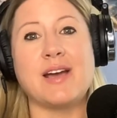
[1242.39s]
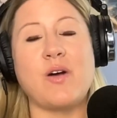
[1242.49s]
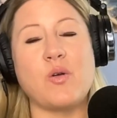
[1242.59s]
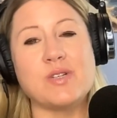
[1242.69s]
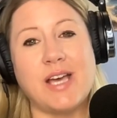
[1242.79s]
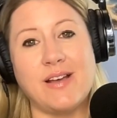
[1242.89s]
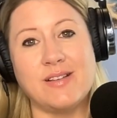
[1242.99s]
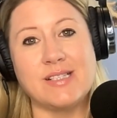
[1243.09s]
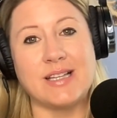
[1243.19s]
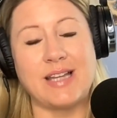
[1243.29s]

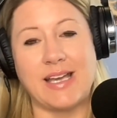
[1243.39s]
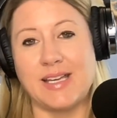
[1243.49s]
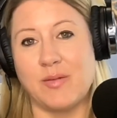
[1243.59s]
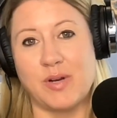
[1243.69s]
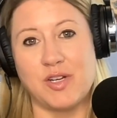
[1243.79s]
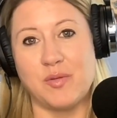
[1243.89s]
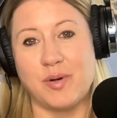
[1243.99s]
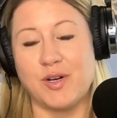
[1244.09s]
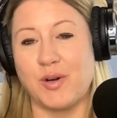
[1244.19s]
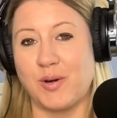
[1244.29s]
Hotels like it when you
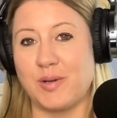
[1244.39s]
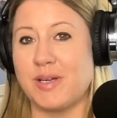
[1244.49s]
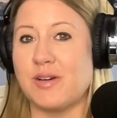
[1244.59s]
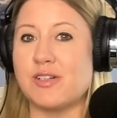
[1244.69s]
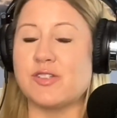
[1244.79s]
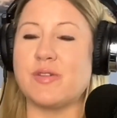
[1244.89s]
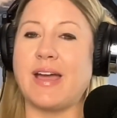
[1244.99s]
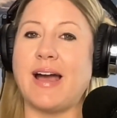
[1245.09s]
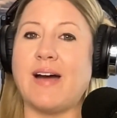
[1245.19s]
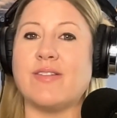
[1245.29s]
book earlier, so they
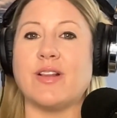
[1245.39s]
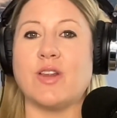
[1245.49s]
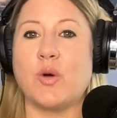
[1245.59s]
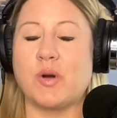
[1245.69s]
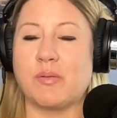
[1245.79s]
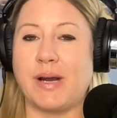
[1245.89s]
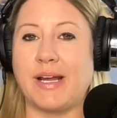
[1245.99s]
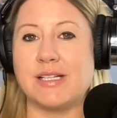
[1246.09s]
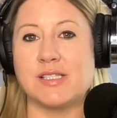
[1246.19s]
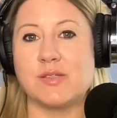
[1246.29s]
have lower
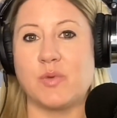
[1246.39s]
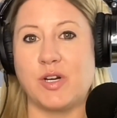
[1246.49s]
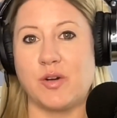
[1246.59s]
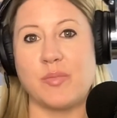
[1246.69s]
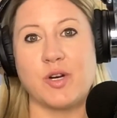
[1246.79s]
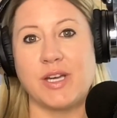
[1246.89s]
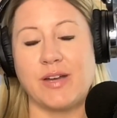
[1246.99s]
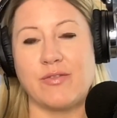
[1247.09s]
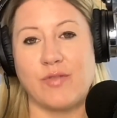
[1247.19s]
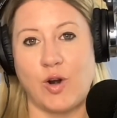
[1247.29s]
rates when you're
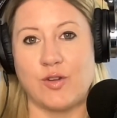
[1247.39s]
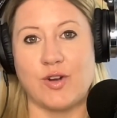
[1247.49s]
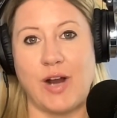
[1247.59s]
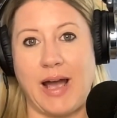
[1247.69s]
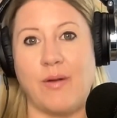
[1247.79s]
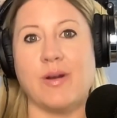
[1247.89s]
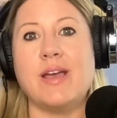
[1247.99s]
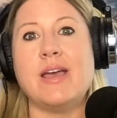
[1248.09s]
booking farther out.